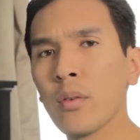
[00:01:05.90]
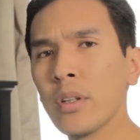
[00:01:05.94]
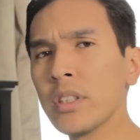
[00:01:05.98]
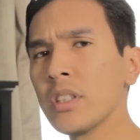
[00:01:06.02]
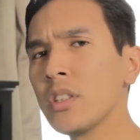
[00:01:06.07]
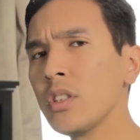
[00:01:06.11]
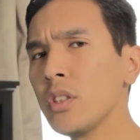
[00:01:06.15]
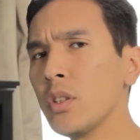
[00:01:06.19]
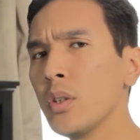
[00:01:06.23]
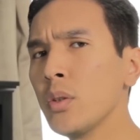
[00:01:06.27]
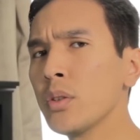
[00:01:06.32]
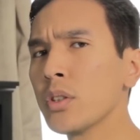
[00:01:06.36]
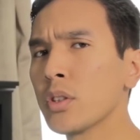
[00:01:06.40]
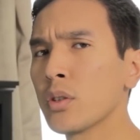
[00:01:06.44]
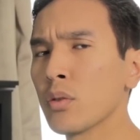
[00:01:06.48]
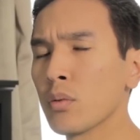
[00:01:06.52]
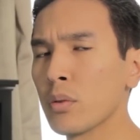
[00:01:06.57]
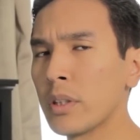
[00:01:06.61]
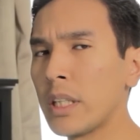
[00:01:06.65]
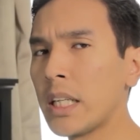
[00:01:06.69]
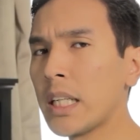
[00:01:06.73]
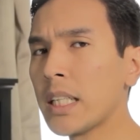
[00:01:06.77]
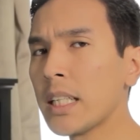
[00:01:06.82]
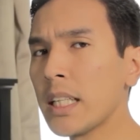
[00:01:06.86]
And the reason you use
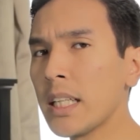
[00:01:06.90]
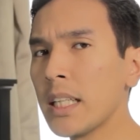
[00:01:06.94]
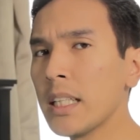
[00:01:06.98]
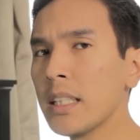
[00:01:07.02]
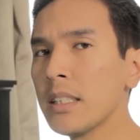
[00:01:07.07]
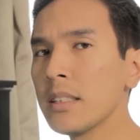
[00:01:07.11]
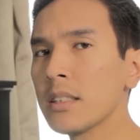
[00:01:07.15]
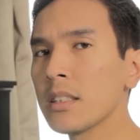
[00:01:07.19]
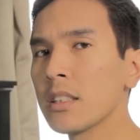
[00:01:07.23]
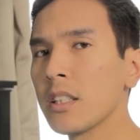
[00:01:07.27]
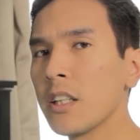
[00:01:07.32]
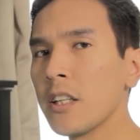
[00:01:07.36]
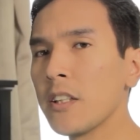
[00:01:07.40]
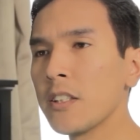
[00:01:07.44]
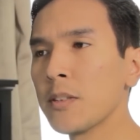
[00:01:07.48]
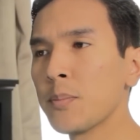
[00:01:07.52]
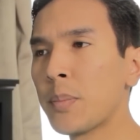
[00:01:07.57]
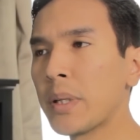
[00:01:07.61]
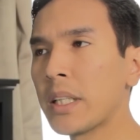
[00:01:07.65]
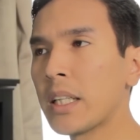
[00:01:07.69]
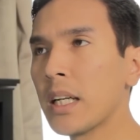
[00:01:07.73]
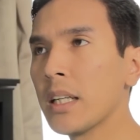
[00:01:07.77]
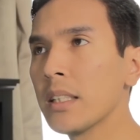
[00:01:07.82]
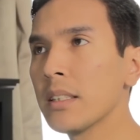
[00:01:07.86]
green is
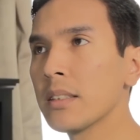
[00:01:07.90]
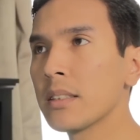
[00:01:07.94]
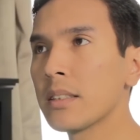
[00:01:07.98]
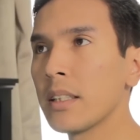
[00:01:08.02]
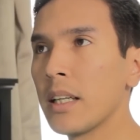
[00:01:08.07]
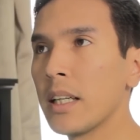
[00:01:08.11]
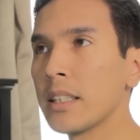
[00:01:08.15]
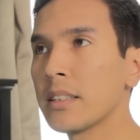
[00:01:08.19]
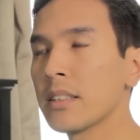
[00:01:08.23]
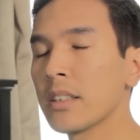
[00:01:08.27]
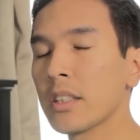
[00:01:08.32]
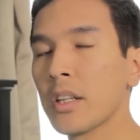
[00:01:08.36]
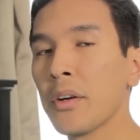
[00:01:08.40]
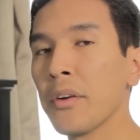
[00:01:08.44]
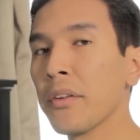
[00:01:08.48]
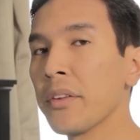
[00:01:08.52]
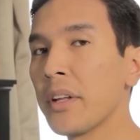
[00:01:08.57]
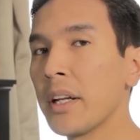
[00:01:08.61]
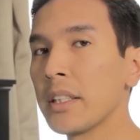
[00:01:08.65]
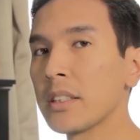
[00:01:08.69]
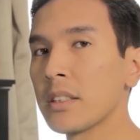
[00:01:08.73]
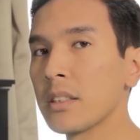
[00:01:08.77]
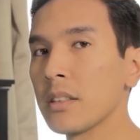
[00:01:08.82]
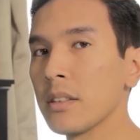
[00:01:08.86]
because it's the
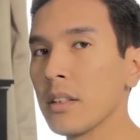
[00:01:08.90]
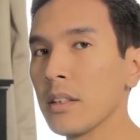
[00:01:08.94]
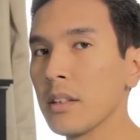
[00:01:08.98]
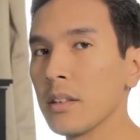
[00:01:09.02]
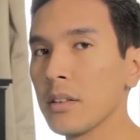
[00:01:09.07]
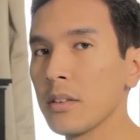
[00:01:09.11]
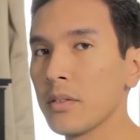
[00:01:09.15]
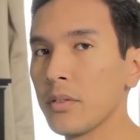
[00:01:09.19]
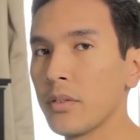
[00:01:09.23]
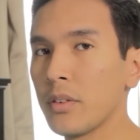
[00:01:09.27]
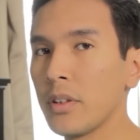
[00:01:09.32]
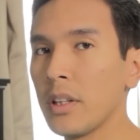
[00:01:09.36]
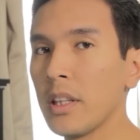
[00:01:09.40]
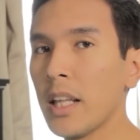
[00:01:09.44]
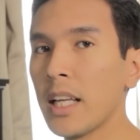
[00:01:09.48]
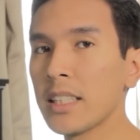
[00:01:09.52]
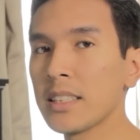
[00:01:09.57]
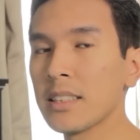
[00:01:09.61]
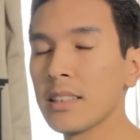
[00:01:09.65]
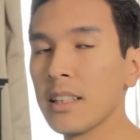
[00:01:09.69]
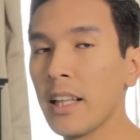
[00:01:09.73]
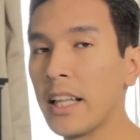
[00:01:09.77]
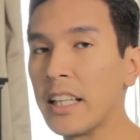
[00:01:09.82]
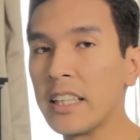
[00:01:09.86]
color that's
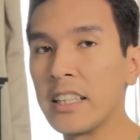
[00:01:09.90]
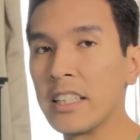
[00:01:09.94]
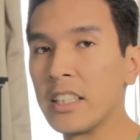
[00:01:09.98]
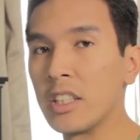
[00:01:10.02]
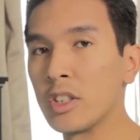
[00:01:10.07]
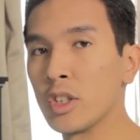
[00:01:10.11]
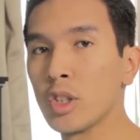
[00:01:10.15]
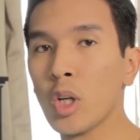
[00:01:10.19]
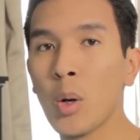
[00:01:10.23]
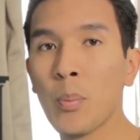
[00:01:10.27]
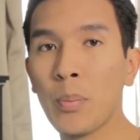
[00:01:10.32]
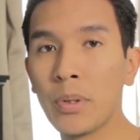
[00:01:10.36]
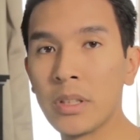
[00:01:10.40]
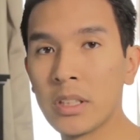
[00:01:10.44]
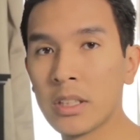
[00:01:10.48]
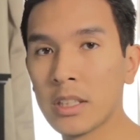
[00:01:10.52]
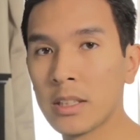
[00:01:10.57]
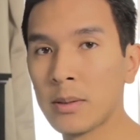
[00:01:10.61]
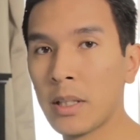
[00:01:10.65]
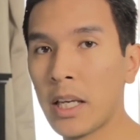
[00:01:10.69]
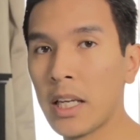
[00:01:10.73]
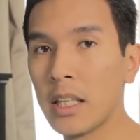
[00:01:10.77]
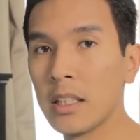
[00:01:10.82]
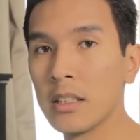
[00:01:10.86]
less likely to show up in
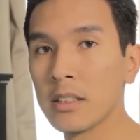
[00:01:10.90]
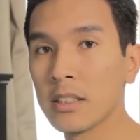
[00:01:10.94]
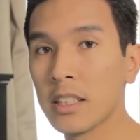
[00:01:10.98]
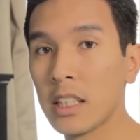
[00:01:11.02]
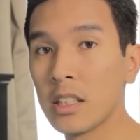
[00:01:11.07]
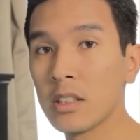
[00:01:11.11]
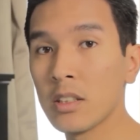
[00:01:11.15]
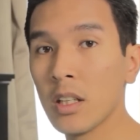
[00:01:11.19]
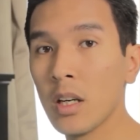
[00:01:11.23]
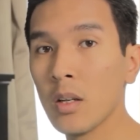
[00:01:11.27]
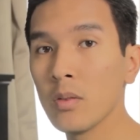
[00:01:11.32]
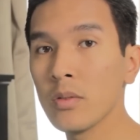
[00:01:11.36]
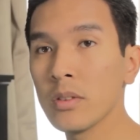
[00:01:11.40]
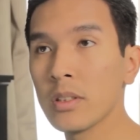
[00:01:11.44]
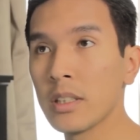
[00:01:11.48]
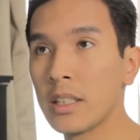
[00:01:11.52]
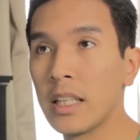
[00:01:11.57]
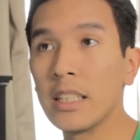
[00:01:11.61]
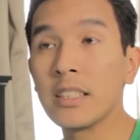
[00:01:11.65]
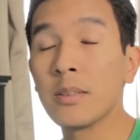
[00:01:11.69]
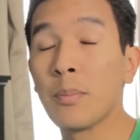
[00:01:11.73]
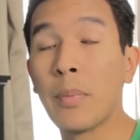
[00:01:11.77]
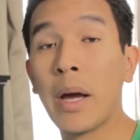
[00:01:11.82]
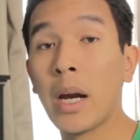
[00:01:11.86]
skin skin tones.
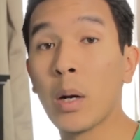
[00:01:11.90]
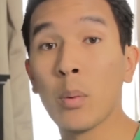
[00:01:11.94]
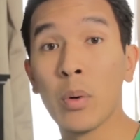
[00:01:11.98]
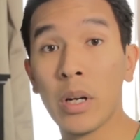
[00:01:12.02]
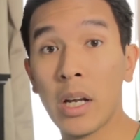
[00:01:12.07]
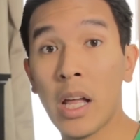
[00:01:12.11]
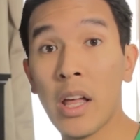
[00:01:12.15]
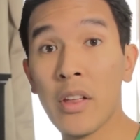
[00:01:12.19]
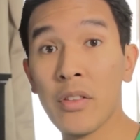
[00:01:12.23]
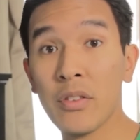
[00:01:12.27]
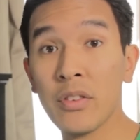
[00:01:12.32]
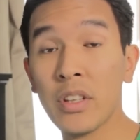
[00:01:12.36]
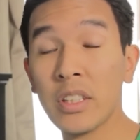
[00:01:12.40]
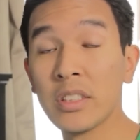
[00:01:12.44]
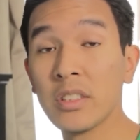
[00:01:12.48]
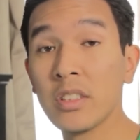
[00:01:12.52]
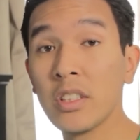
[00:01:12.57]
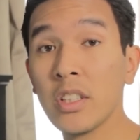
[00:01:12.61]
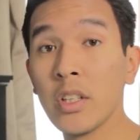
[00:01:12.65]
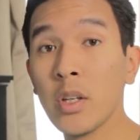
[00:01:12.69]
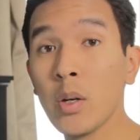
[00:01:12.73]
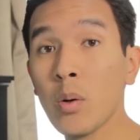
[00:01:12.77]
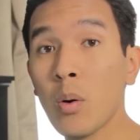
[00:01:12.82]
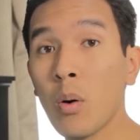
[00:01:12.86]
It doesn't matter what
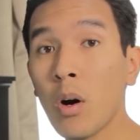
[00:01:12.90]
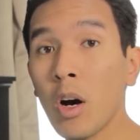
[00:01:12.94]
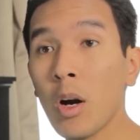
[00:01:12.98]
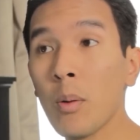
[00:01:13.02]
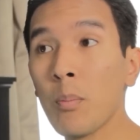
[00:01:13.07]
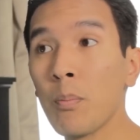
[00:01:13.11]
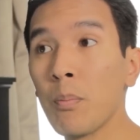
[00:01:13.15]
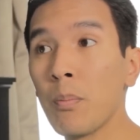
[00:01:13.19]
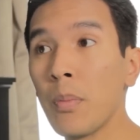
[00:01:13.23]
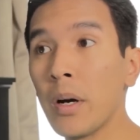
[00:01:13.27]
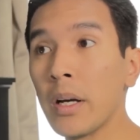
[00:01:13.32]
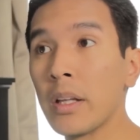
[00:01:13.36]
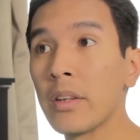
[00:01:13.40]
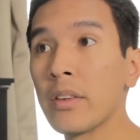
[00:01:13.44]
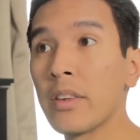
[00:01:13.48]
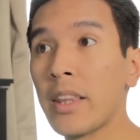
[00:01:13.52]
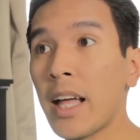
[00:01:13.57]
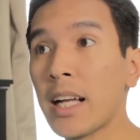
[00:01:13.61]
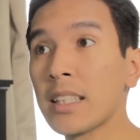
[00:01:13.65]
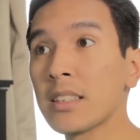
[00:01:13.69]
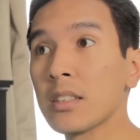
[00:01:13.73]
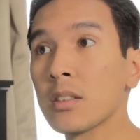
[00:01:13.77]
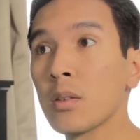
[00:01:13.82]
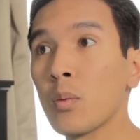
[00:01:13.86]
ethnicity you are,
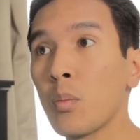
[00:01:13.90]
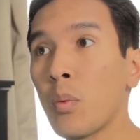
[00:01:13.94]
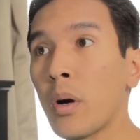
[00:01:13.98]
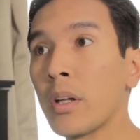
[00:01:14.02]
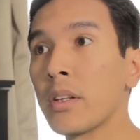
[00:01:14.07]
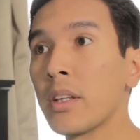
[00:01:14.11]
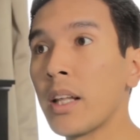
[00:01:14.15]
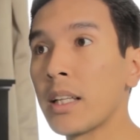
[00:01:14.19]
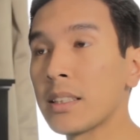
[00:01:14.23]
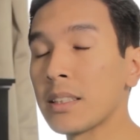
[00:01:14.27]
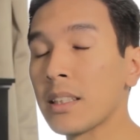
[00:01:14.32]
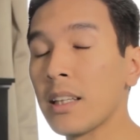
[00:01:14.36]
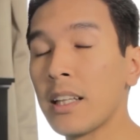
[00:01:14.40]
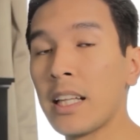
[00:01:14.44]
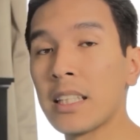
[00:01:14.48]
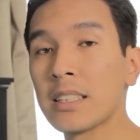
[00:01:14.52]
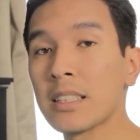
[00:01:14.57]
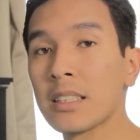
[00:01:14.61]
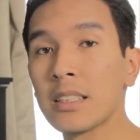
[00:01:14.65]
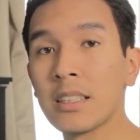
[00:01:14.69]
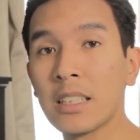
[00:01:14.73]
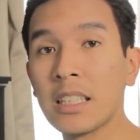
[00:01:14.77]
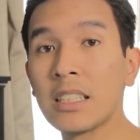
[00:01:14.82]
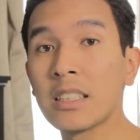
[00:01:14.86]
but that's the one that's
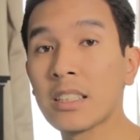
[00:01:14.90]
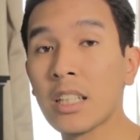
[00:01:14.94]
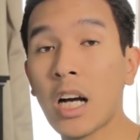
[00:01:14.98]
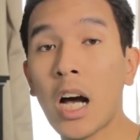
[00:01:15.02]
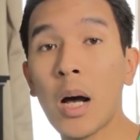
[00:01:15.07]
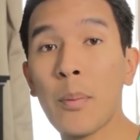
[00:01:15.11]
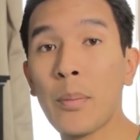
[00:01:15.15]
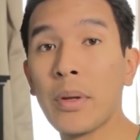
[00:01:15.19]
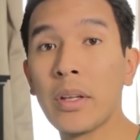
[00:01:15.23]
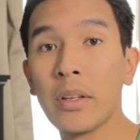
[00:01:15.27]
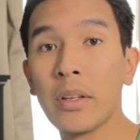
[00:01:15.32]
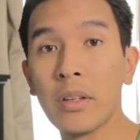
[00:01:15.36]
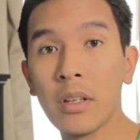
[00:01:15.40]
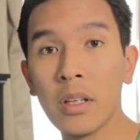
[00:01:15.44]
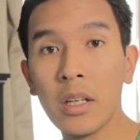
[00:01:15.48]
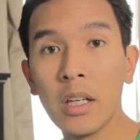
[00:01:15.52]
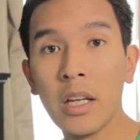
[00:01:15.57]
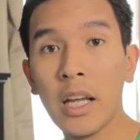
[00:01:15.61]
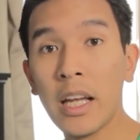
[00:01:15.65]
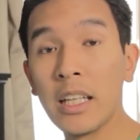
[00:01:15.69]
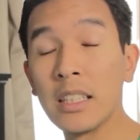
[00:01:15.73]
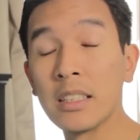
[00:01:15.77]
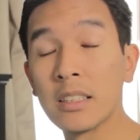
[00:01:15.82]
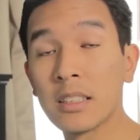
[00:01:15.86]
less least common
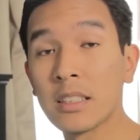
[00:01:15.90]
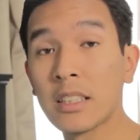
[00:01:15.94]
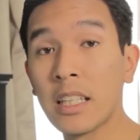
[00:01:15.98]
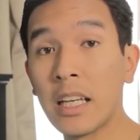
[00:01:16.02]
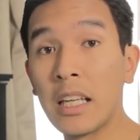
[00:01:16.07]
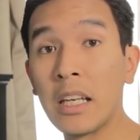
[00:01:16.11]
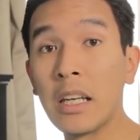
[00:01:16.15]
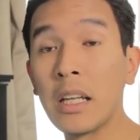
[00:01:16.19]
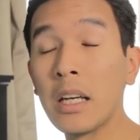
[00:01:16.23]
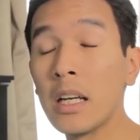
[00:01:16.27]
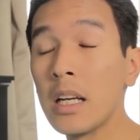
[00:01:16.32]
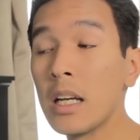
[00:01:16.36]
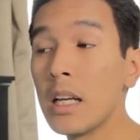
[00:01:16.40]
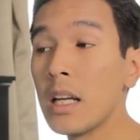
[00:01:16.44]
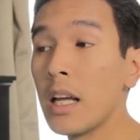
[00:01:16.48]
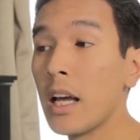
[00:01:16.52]
in skin.